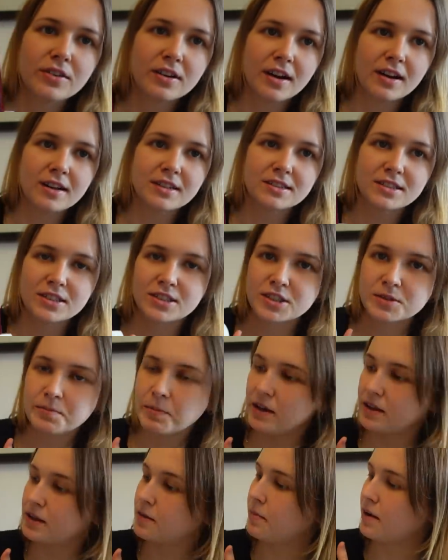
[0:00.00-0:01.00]
nice to just
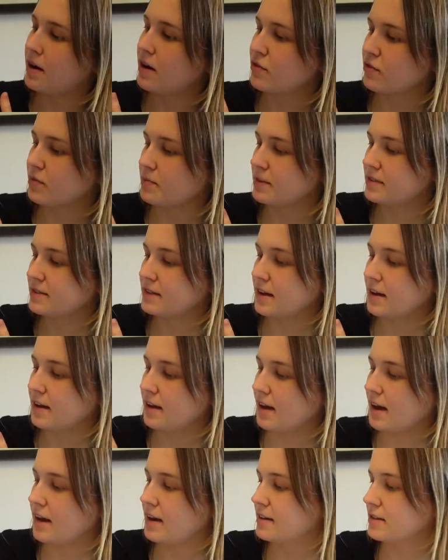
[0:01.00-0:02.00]
put in the bathroom, isn't it?
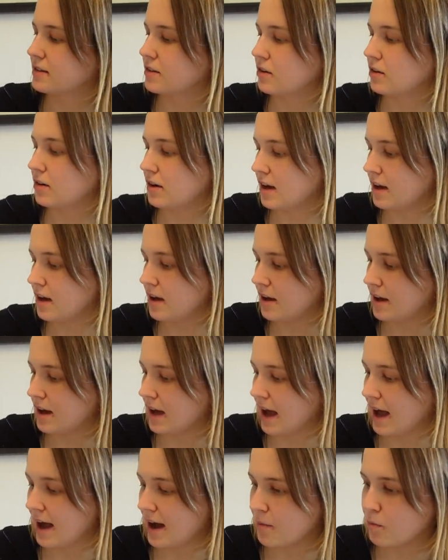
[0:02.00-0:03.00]
And it's got a
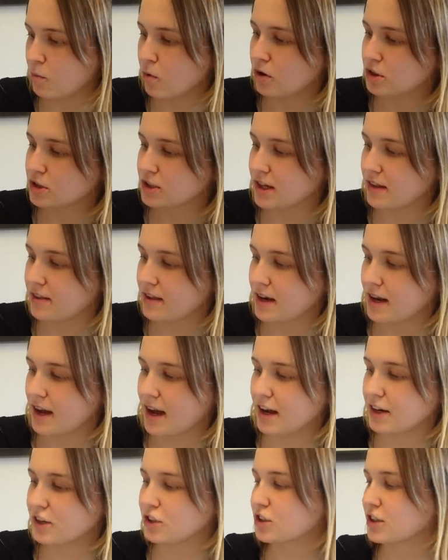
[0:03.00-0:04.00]
hand wash and then a
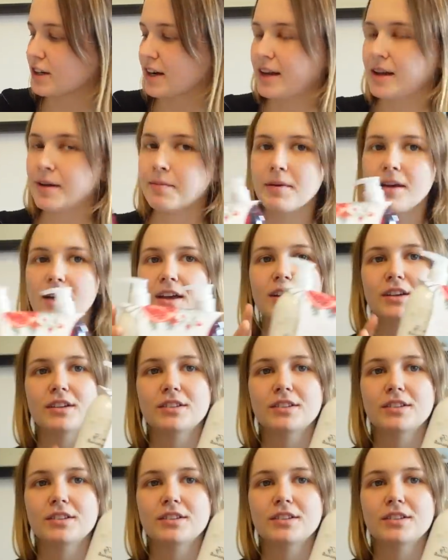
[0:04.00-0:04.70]
hand cream.